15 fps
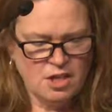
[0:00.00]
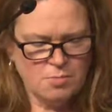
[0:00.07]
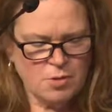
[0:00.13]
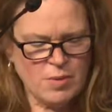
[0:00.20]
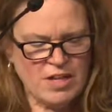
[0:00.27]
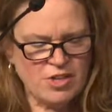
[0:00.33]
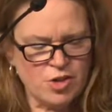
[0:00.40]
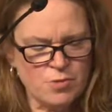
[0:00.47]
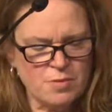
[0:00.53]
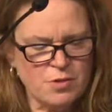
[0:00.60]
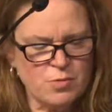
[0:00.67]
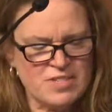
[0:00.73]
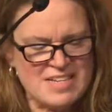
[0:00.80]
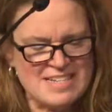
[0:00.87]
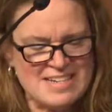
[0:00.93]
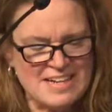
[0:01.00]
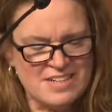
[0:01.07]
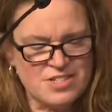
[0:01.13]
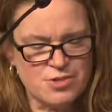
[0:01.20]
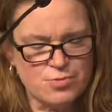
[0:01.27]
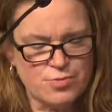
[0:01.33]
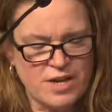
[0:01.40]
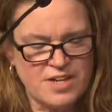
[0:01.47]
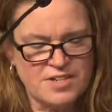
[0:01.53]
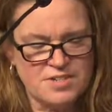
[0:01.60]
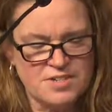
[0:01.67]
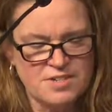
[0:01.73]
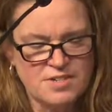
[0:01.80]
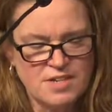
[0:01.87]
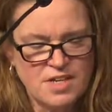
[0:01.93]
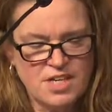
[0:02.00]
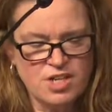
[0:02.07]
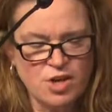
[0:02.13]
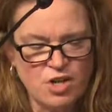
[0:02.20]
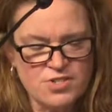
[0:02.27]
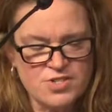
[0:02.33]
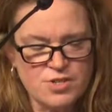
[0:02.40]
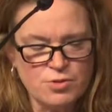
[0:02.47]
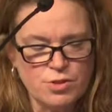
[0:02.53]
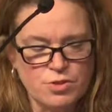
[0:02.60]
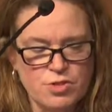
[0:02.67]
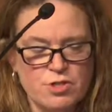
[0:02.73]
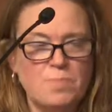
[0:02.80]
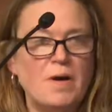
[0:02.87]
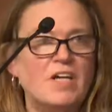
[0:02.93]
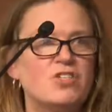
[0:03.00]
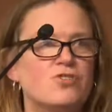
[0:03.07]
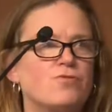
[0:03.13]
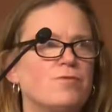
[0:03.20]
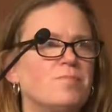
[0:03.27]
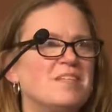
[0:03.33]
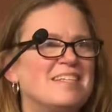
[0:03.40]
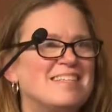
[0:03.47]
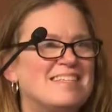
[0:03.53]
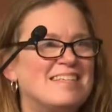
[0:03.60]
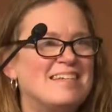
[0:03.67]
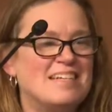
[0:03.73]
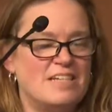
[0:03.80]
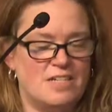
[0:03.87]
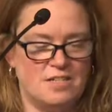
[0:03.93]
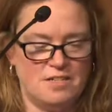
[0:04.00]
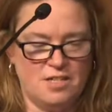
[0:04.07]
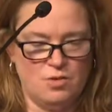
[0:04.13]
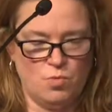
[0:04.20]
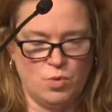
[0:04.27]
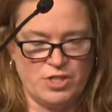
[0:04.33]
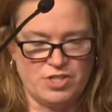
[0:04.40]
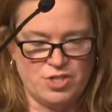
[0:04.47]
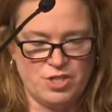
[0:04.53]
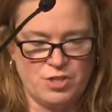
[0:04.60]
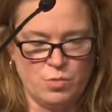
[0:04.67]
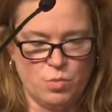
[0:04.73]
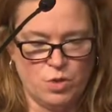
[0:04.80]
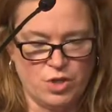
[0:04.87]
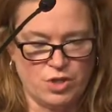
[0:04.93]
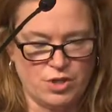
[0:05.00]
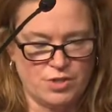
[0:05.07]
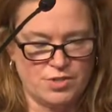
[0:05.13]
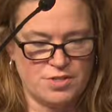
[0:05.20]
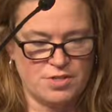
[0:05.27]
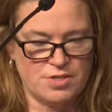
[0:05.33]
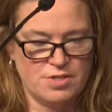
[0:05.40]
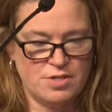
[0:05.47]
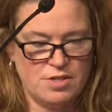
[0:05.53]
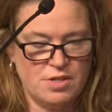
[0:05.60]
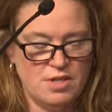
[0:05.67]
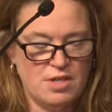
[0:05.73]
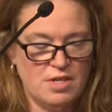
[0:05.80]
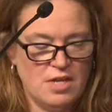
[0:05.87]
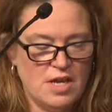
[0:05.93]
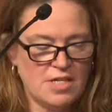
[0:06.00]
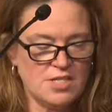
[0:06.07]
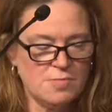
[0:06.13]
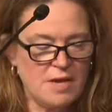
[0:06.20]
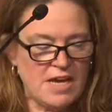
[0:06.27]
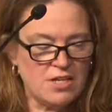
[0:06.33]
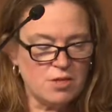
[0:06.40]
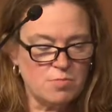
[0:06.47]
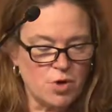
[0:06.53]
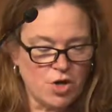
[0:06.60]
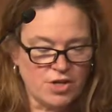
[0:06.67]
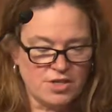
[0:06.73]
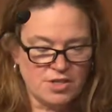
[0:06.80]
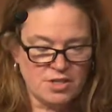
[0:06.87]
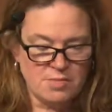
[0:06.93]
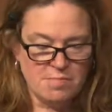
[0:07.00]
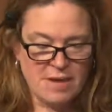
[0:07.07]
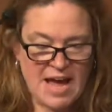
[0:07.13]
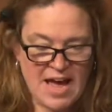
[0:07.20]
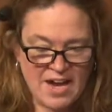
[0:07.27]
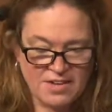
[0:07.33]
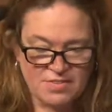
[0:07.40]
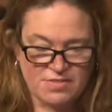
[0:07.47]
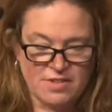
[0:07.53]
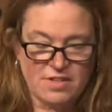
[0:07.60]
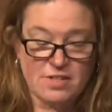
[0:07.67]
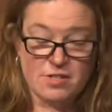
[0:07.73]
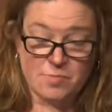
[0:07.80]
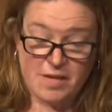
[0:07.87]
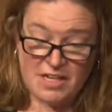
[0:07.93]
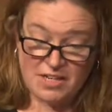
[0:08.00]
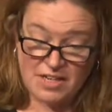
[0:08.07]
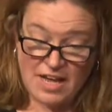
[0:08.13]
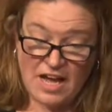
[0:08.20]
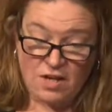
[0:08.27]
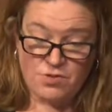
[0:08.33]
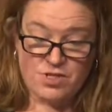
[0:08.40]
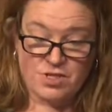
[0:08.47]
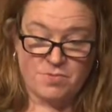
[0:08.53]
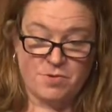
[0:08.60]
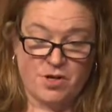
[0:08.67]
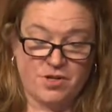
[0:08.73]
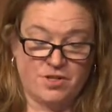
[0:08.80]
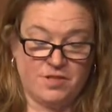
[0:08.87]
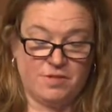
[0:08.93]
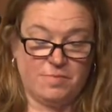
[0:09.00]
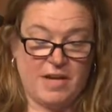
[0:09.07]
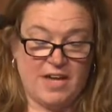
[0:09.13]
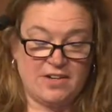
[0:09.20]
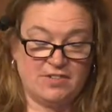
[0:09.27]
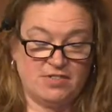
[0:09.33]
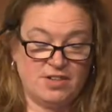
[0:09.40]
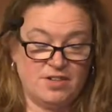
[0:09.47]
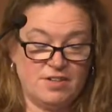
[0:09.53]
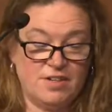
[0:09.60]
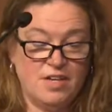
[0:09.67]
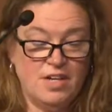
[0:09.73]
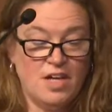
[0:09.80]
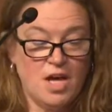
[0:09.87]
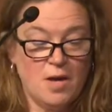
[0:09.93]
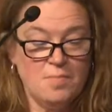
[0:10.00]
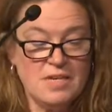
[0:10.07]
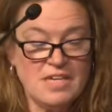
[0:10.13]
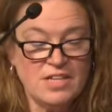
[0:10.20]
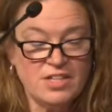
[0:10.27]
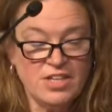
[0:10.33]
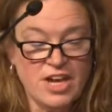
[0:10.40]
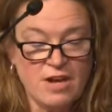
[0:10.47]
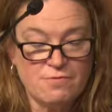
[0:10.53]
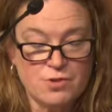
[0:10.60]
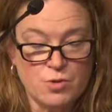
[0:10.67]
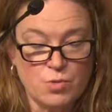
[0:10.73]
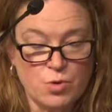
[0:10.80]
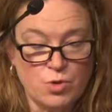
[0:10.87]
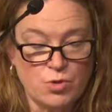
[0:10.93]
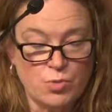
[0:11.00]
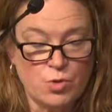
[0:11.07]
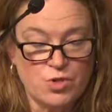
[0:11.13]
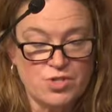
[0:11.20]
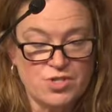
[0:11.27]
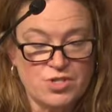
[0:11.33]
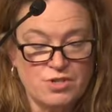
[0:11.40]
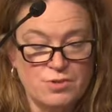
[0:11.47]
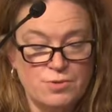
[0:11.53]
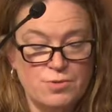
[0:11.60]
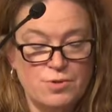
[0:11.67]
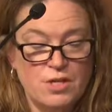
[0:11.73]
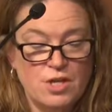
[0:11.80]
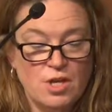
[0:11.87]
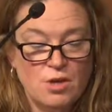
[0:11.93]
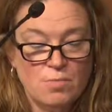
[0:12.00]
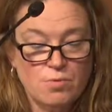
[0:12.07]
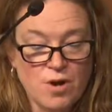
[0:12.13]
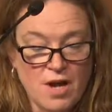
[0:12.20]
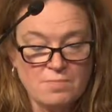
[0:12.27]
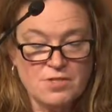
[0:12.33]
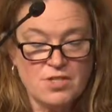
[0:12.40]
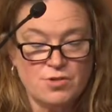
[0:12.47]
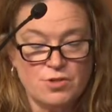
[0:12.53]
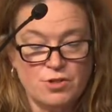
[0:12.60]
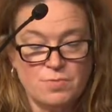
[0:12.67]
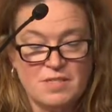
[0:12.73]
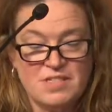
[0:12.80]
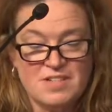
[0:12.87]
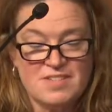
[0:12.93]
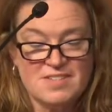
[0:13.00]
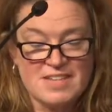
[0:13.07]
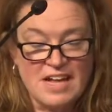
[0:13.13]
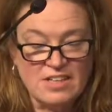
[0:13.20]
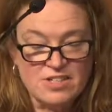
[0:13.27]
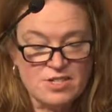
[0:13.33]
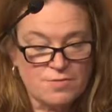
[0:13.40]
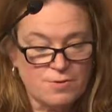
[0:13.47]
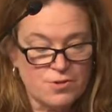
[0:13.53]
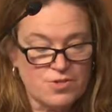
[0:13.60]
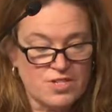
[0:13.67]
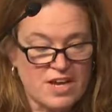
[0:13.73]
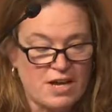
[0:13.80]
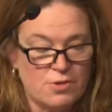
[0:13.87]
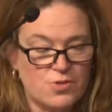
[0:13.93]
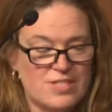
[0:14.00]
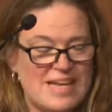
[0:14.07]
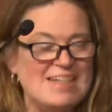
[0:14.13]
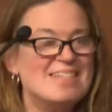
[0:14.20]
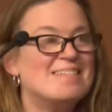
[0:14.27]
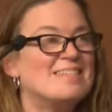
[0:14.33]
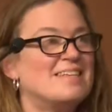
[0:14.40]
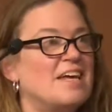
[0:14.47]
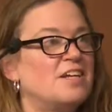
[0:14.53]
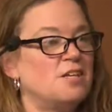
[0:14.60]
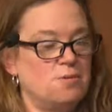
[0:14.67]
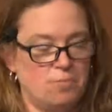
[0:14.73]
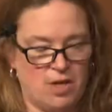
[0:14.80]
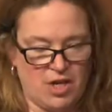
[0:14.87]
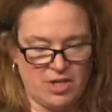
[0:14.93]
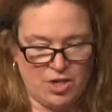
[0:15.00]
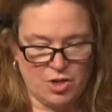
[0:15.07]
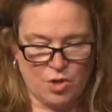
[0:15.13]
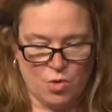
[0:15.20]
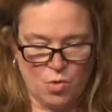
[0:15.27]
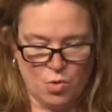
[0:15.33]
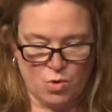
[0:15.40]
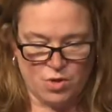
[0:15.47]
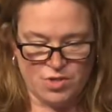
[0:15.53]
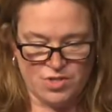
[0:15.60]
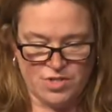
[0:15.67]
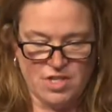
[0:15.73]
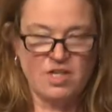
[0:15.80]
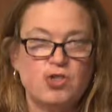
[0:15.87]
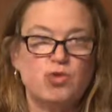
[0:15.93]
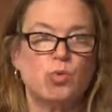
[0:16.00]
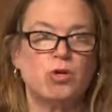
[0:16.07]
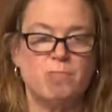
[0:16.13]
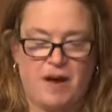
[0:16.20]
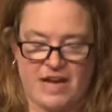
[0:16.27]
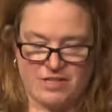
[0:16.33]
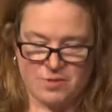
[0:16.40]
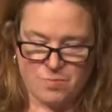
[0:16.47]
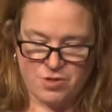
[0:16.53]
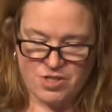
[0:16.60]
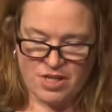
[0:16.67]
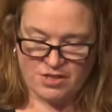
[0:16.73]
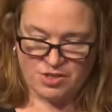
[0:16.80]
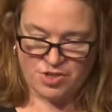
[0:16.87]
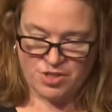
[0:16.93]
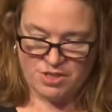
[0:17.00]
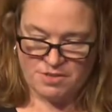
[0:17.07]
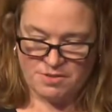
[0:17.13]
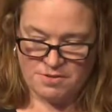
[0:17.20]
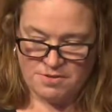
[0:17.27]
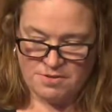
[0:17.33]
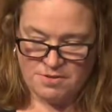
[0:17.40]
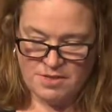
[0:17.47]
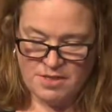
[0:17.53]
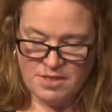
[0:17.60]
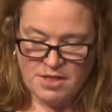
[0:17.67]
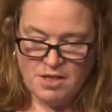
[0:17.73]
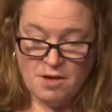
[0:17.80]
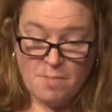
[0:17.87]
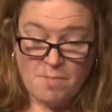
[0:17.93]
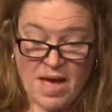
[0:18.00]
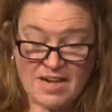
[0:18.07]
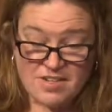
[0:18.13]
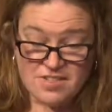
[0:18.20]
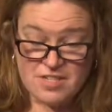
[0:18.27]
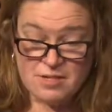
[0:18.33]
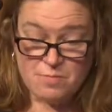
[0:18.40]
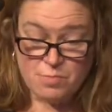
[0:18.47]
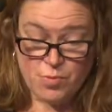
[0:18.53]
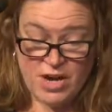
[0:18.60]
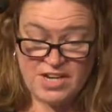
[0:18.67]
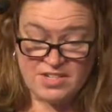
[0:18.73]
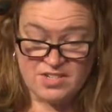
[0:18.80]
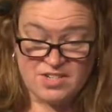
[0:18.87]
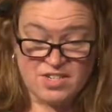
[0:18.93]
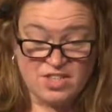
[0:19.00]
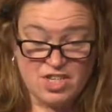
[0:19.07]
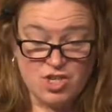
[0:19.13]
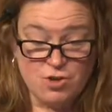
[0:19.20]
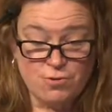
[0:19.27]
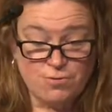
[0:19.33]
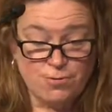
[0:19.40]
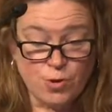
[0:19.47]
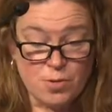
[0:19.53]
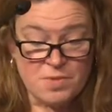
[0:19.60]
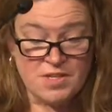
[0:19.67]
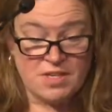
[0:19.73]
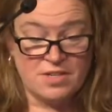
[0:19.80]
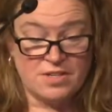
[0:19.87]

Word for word: But while Erdman was indebted to Wright, he also learned much from the city in which he worked. A demanding market in Madison, a demanding housing market in Madison, immediately after World War II, prompted Erdman to sell his first house and set him on a course toward mass production. Madison embraced the U-Form-It